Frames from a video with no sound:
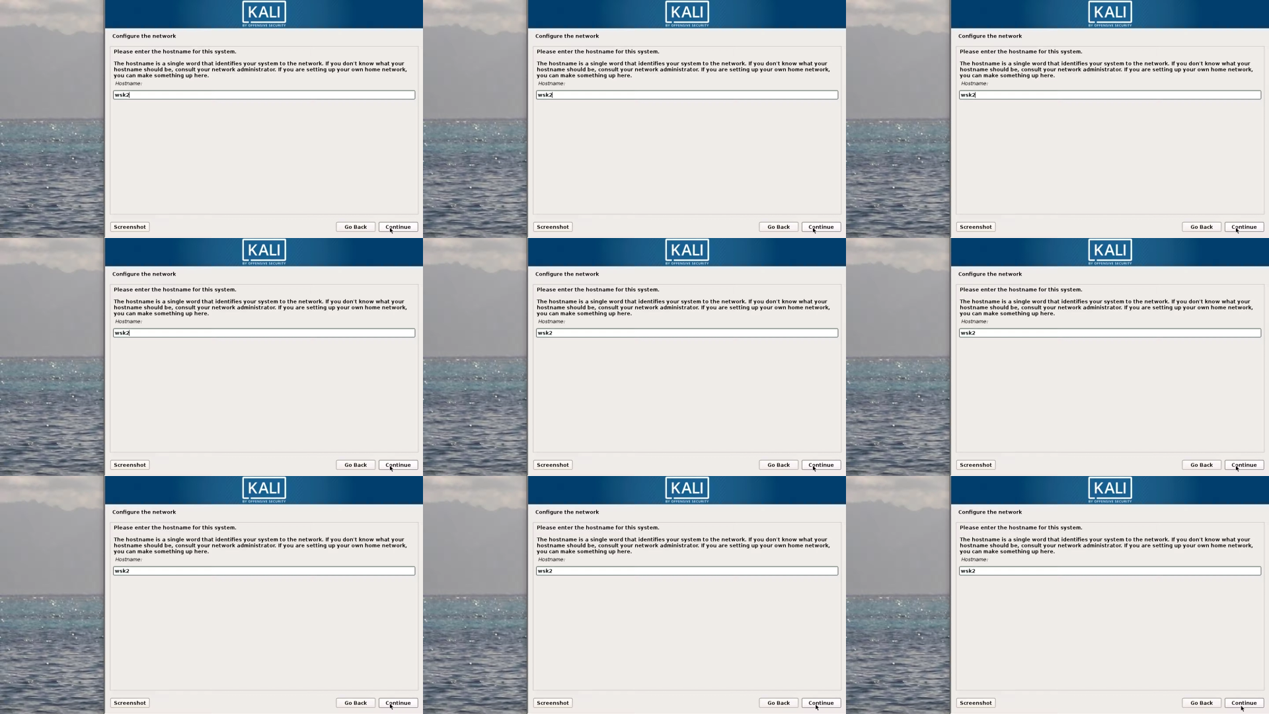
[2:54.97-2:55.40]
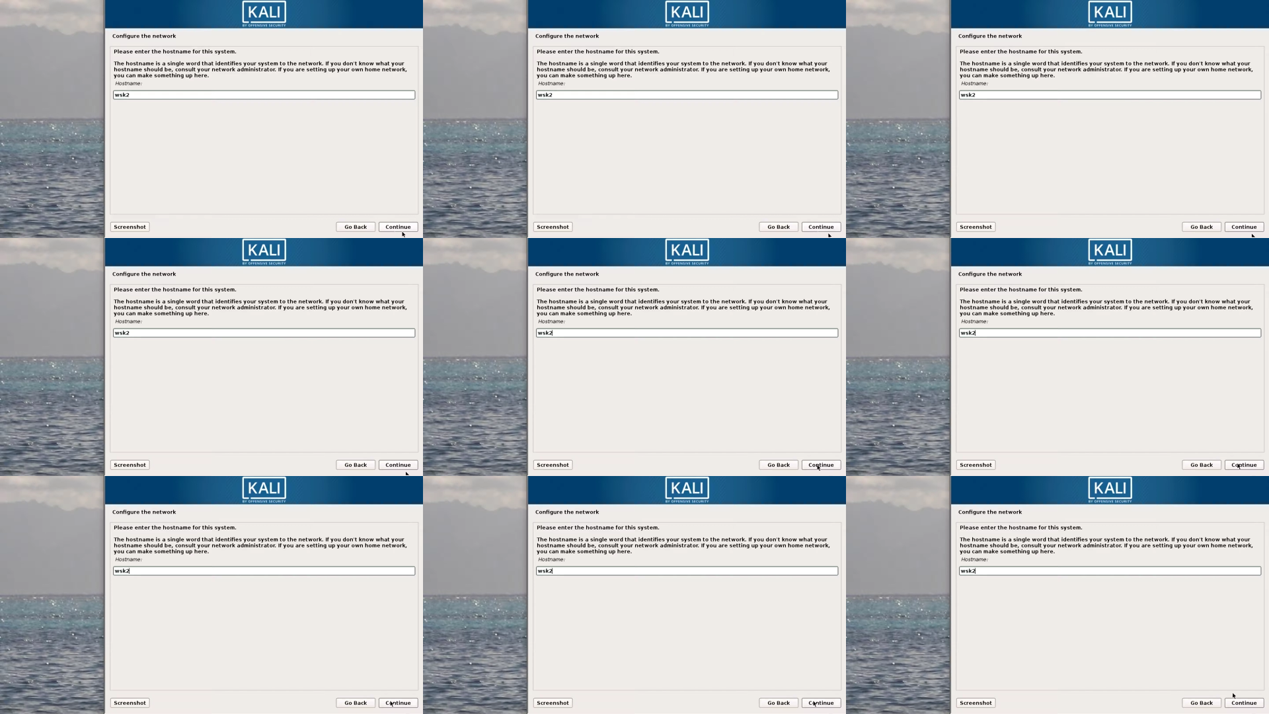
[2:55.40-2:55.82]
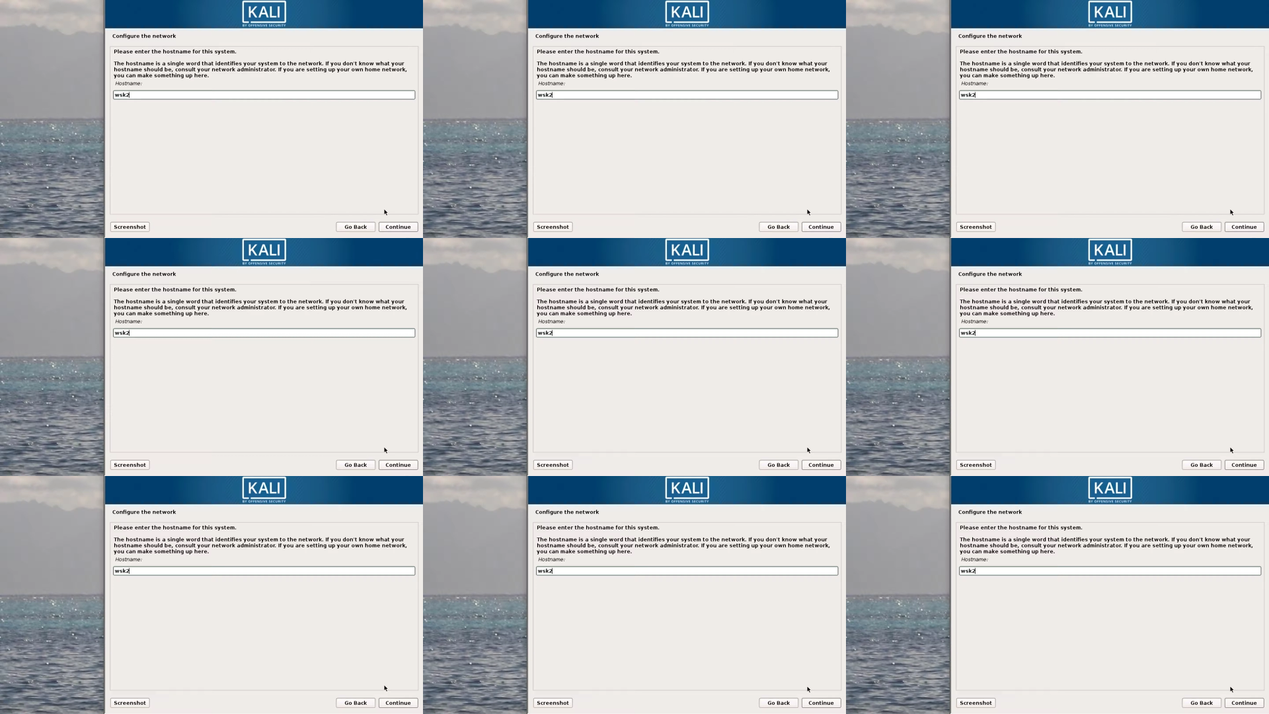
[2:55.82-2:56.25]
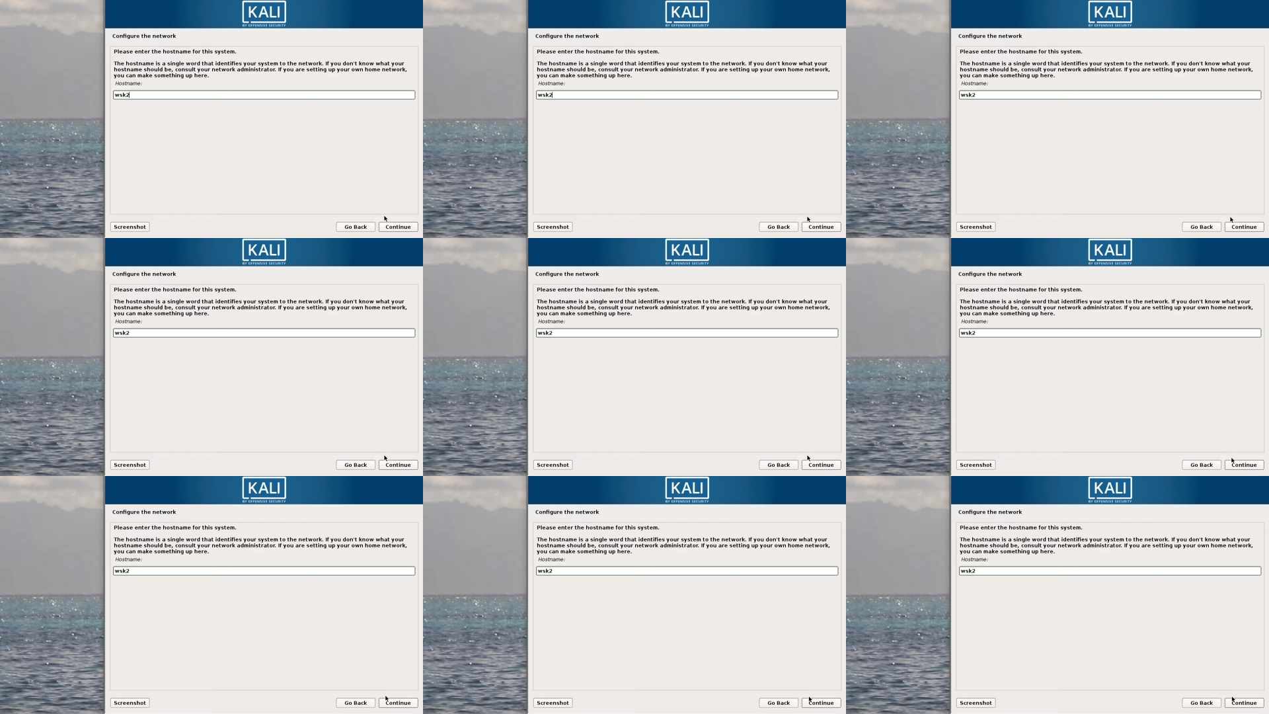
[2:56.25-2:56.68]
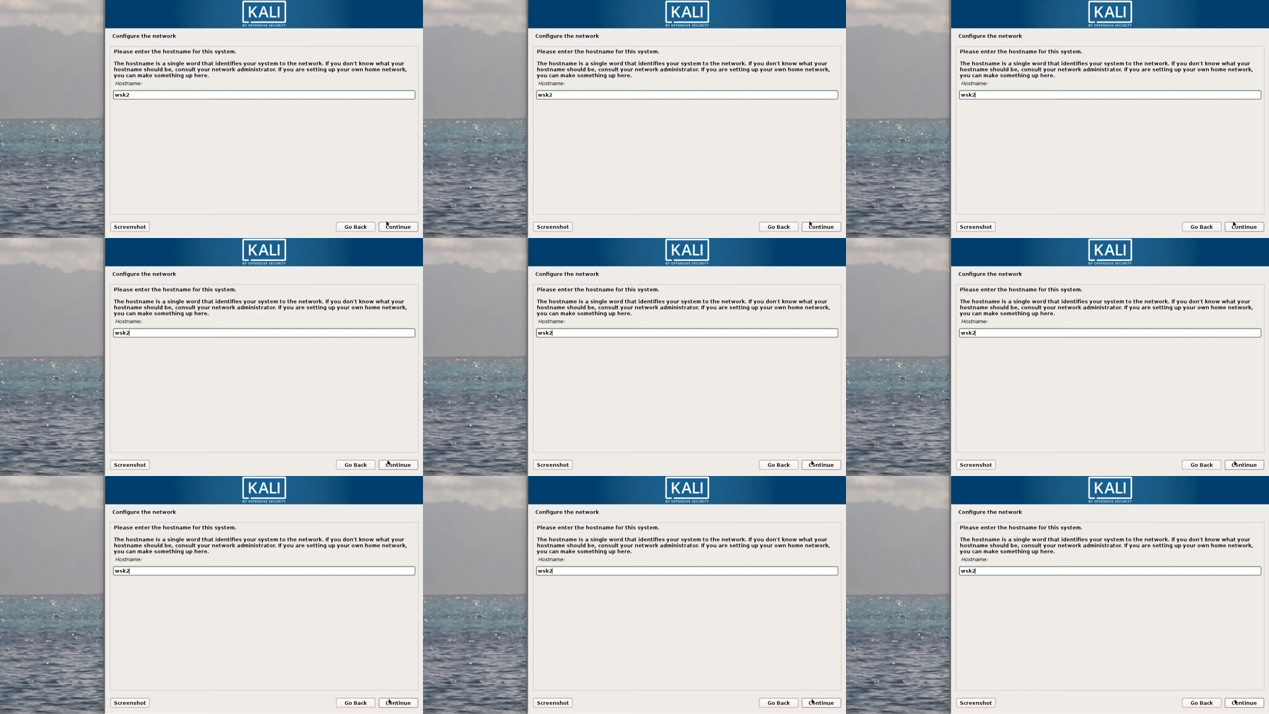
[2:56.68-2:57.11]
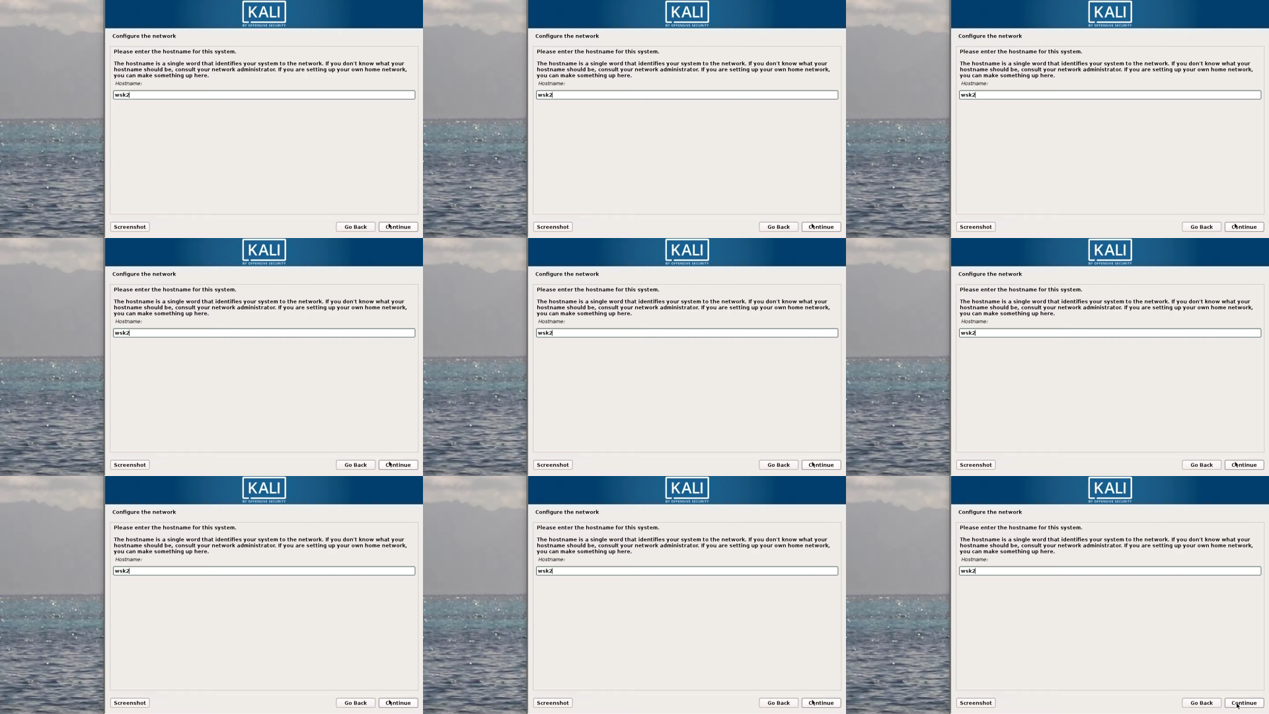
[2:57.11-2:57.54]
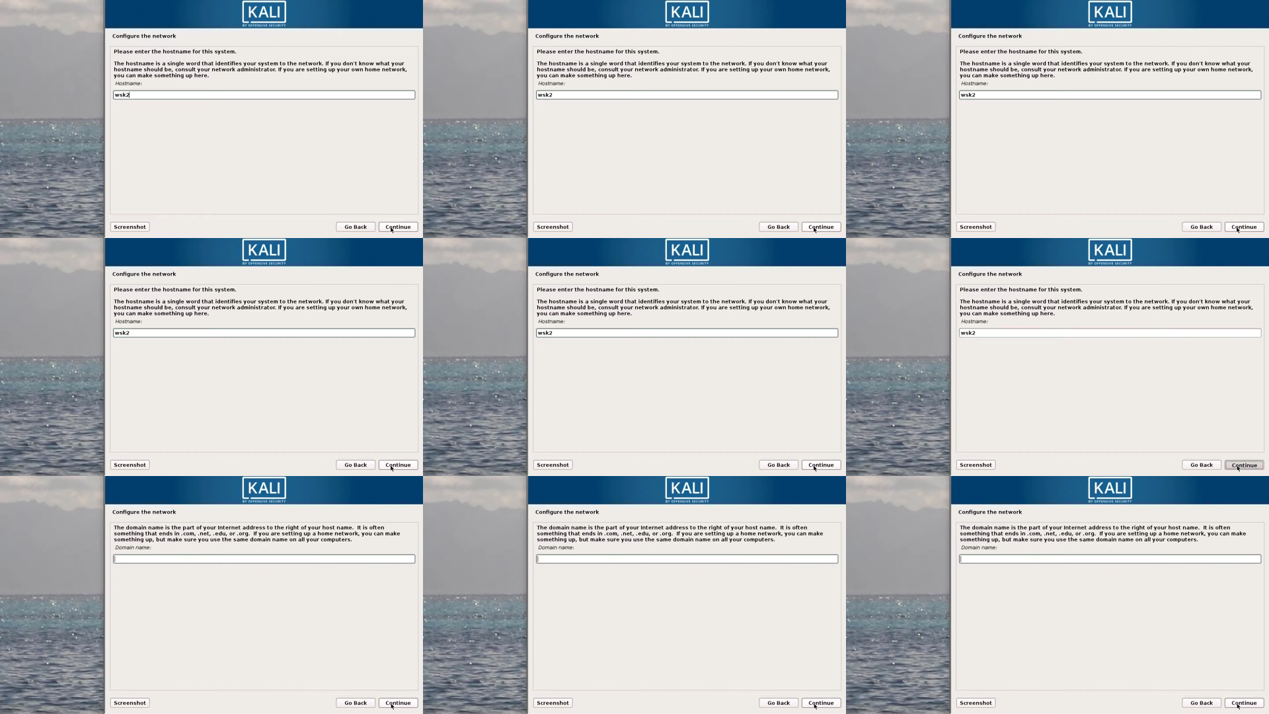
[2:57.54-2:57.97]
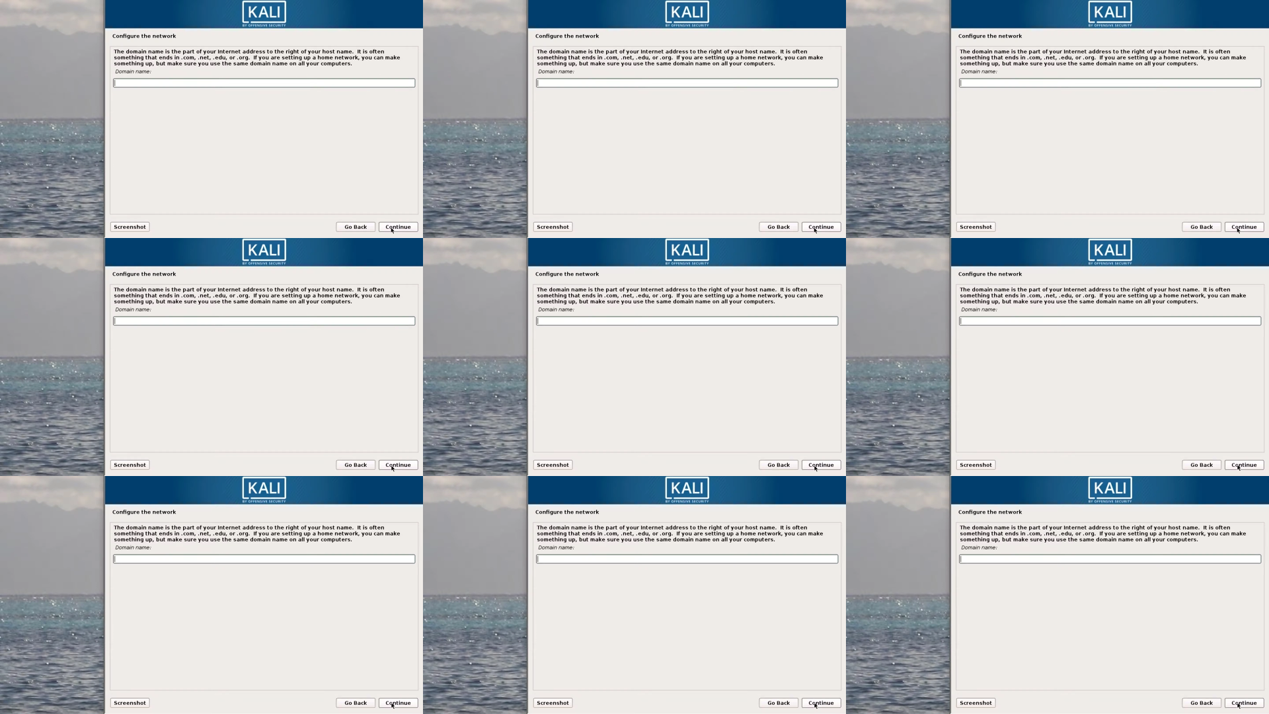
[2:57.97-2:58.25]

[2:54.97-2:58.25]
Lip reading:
[unreadable: no face in view]